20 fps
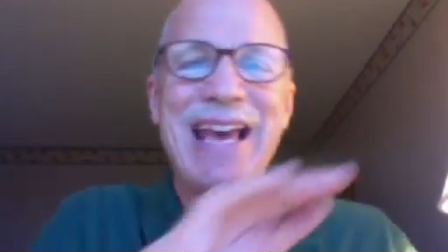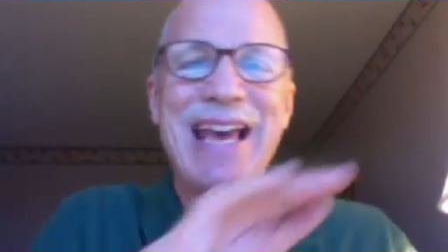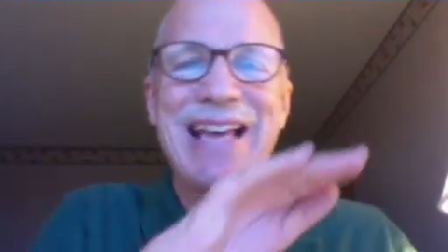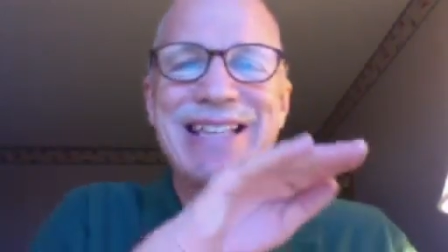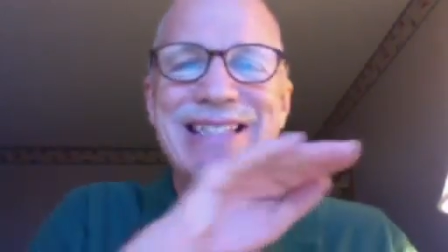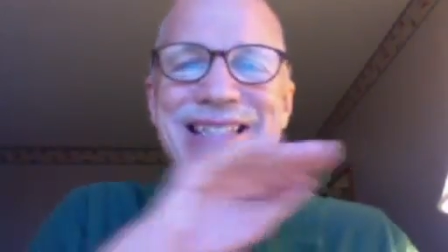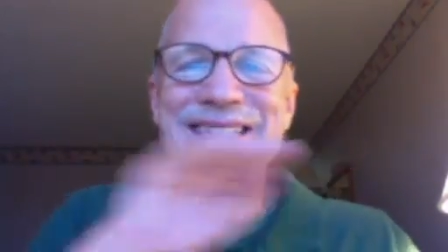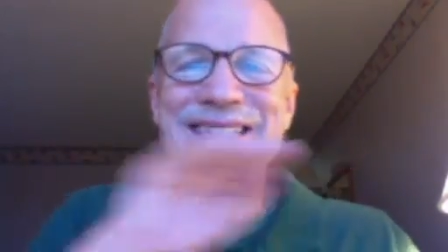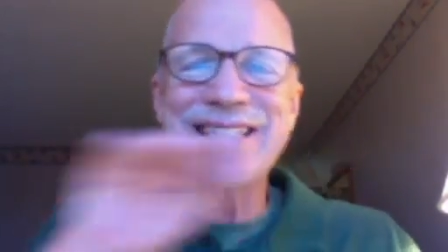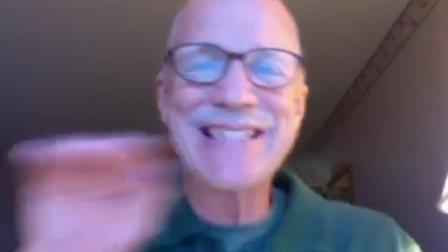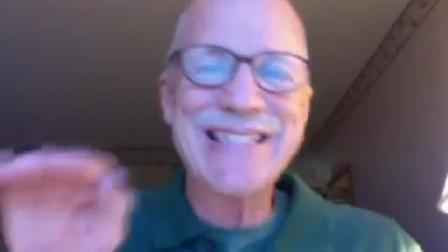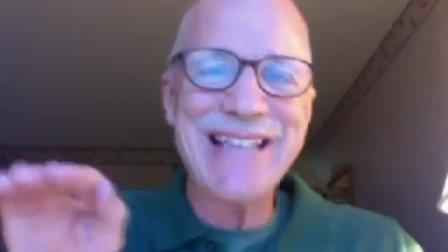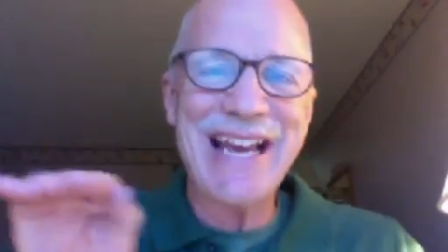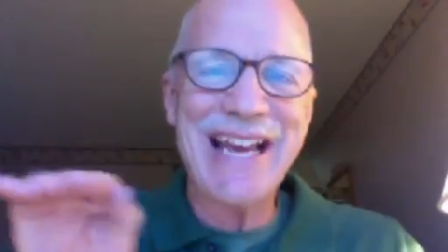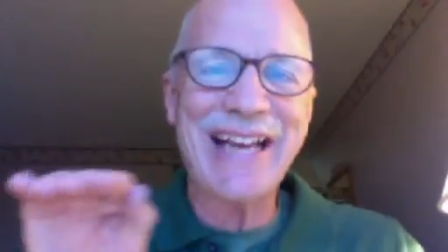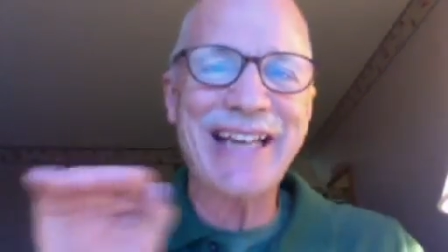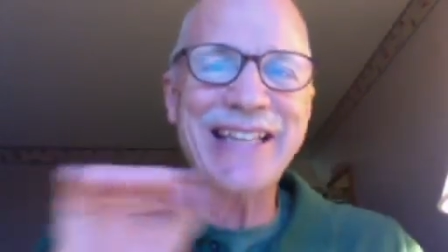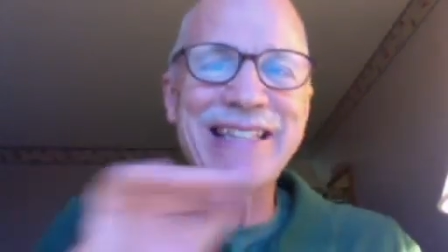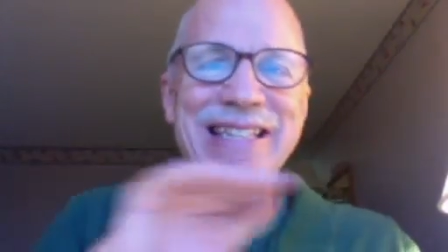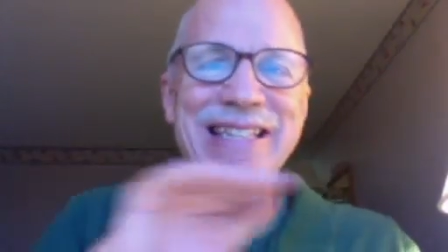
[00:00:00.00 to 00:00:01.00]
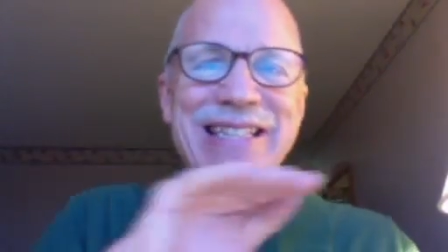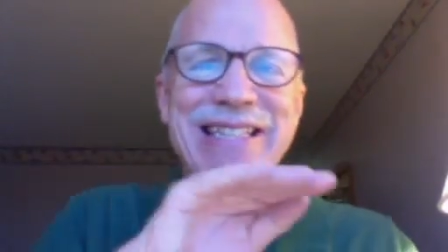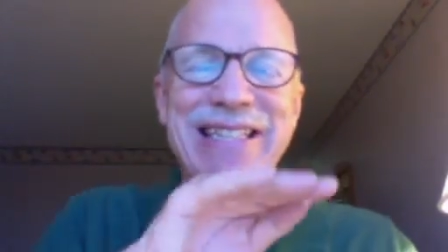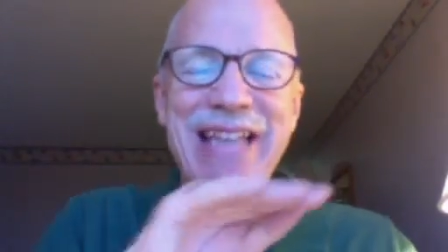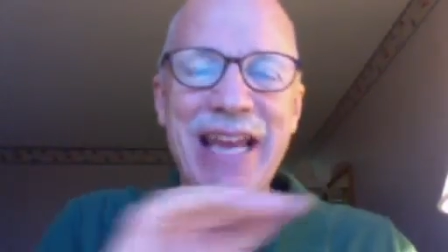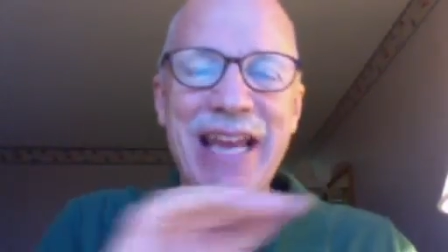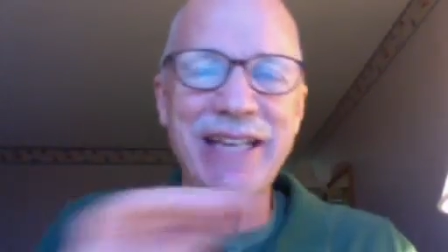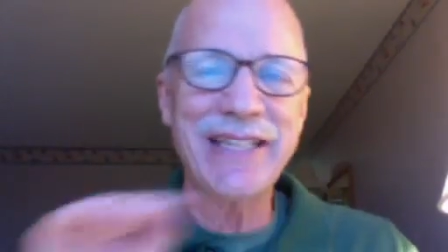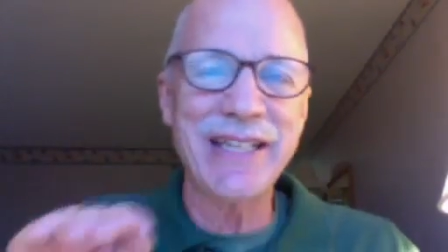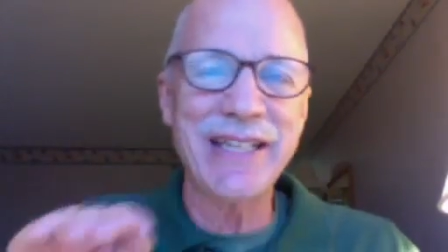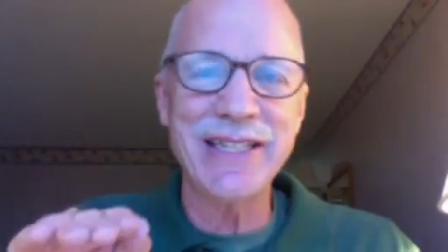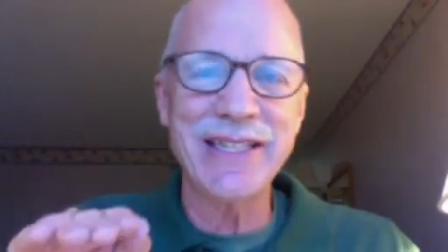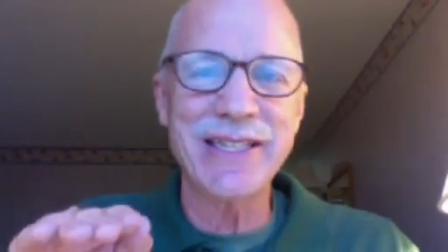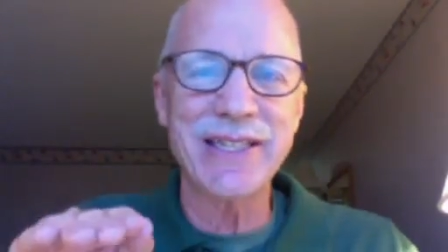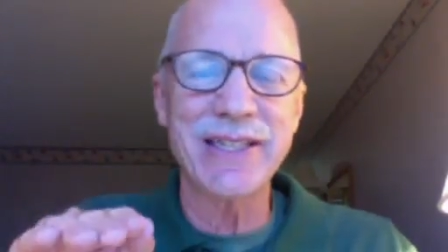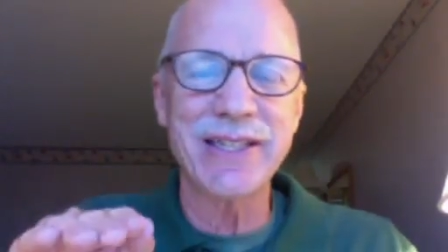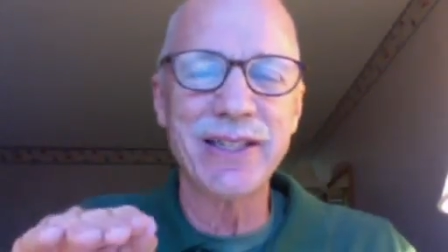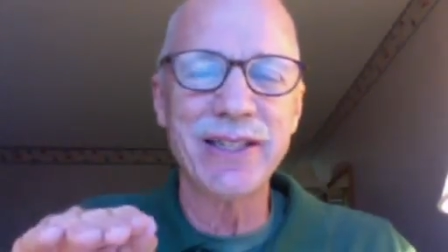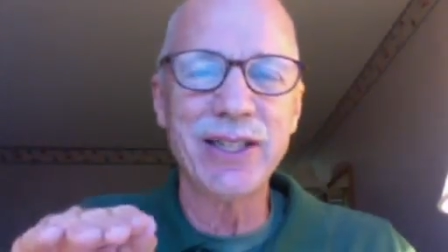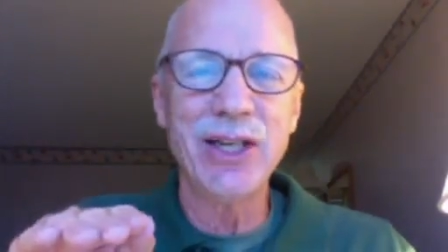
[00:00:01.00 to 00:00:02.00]
as the second
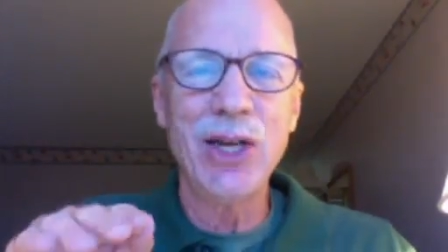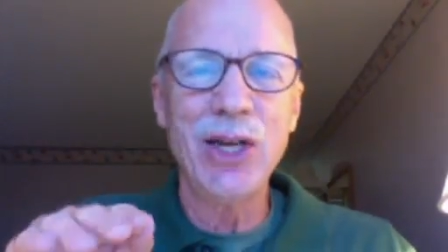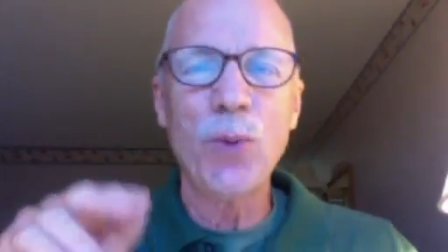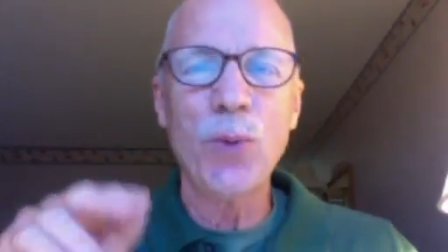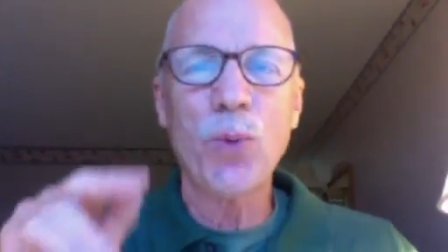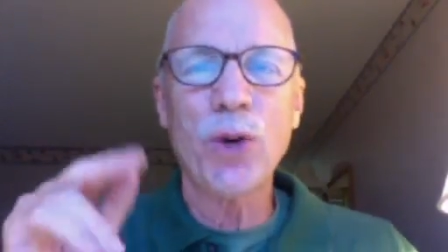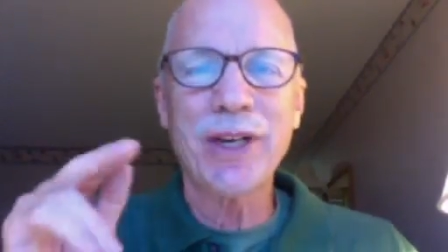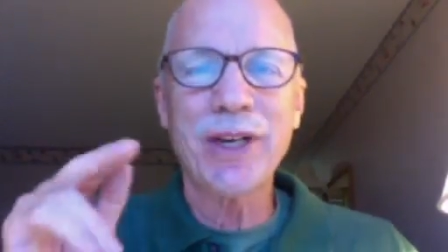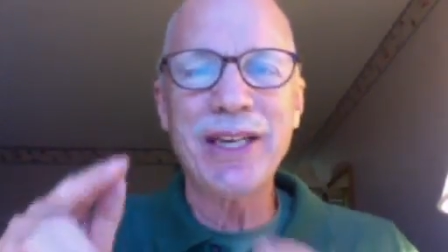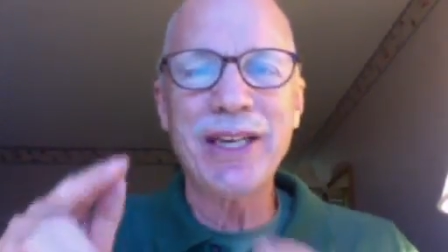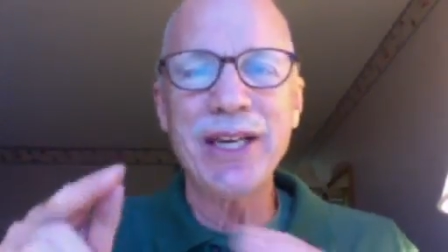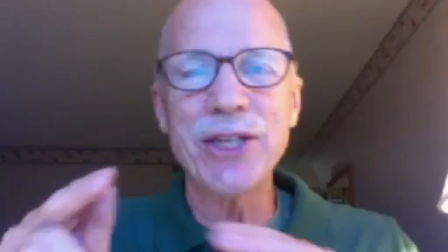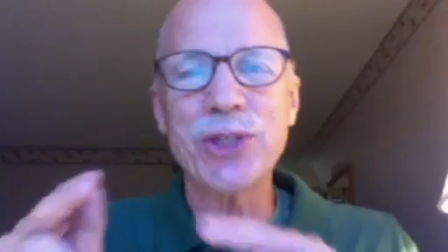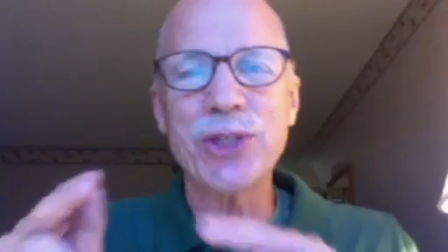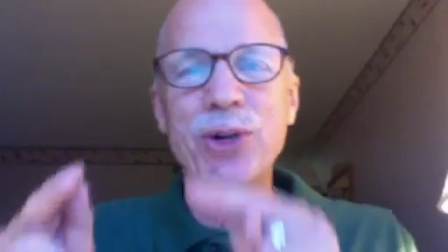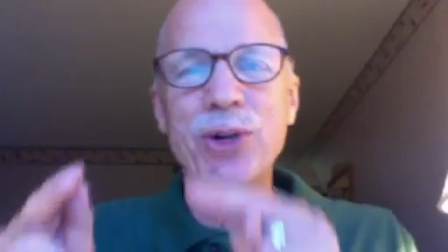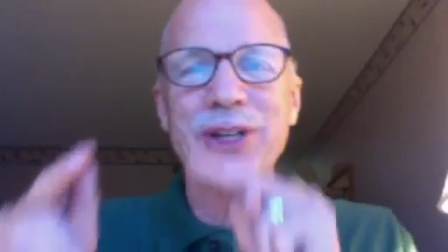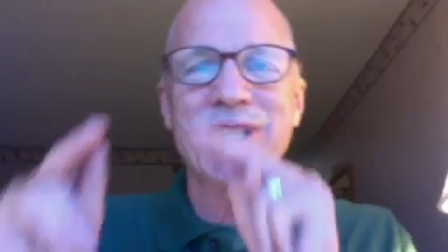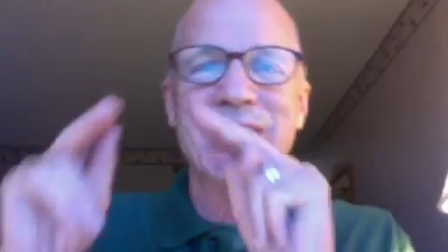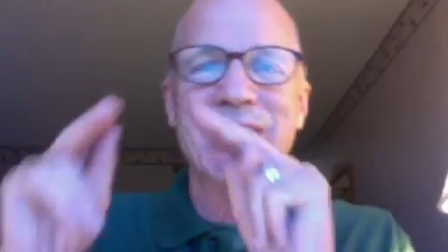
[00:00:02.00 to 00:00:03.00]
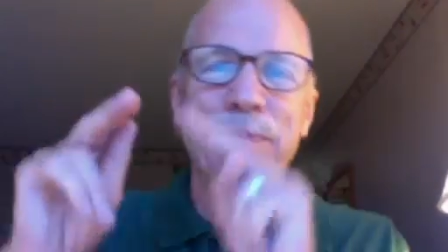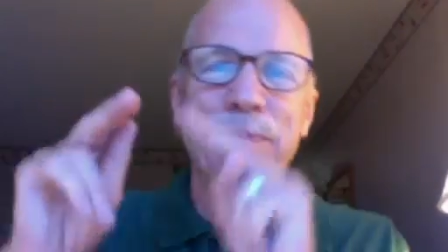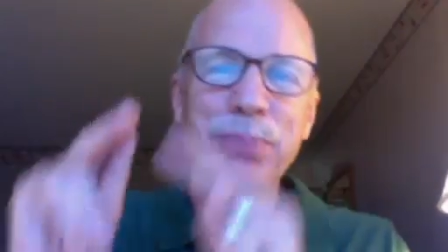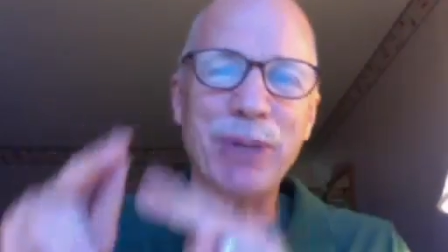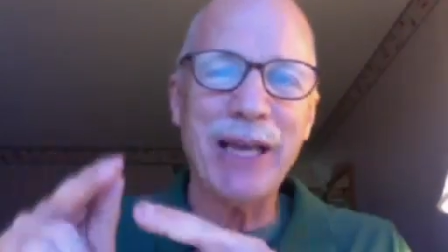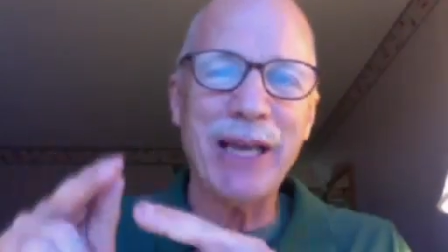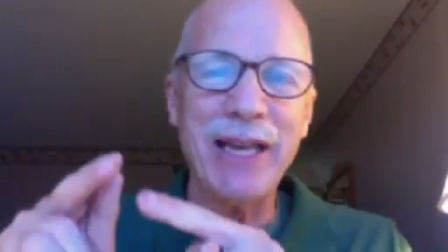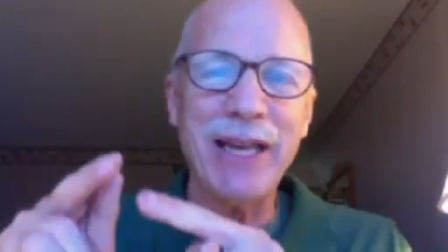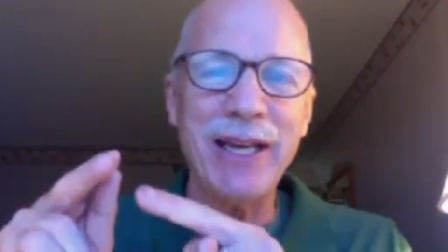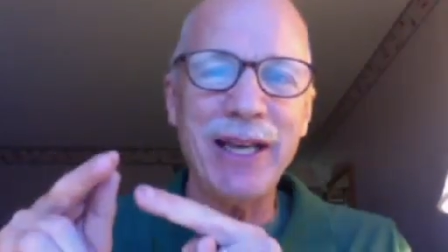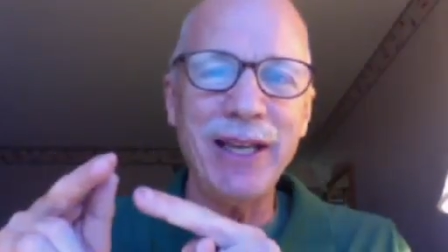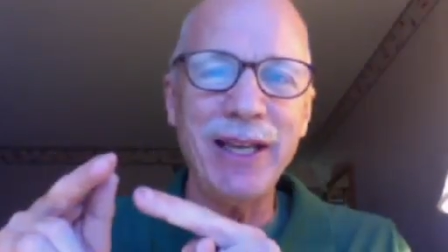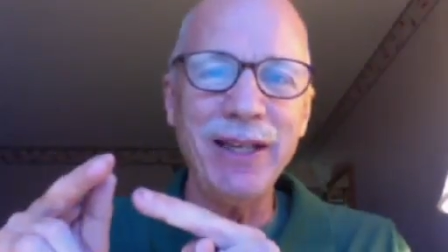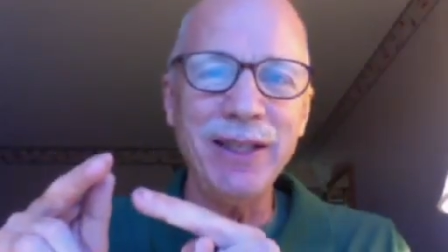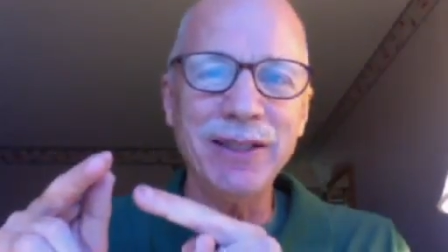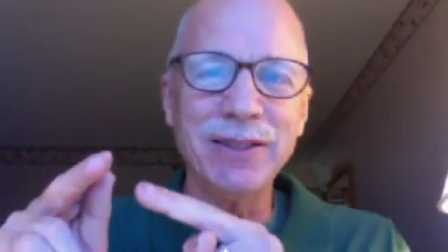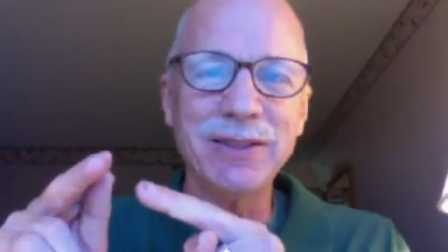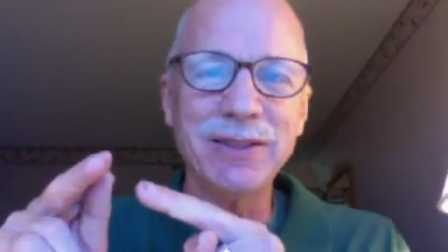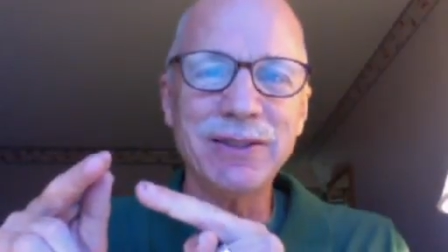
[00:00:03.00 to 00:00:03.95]
sentence, where kids are explaining